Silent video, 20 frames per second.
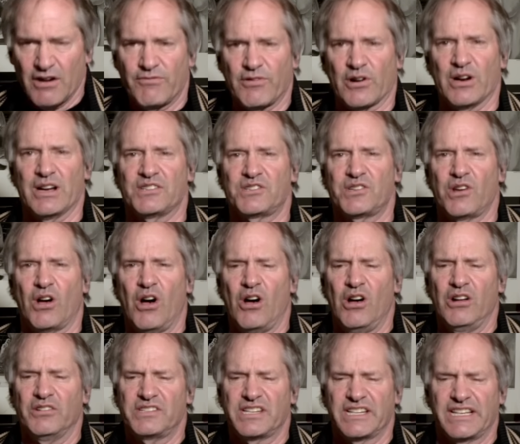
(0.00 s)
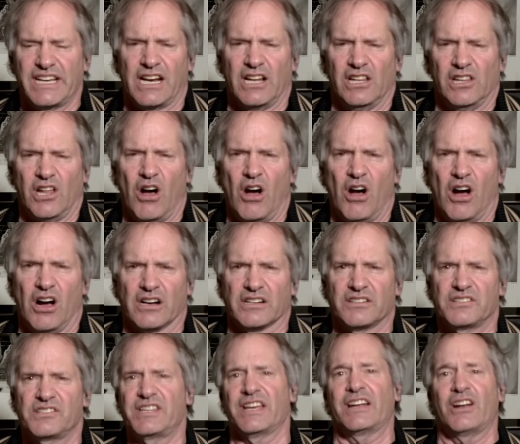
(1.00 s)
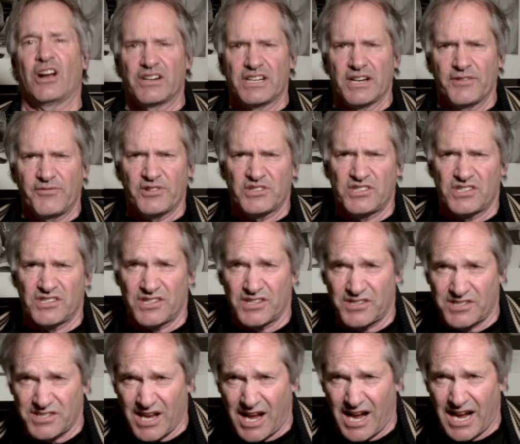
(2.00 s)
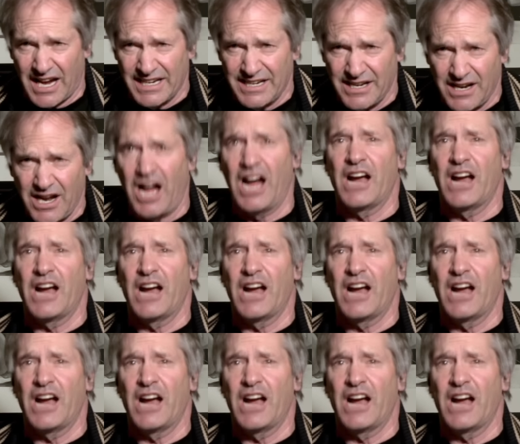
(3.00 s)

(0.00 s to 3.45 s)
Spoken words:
For us all to get along, set our differences aside.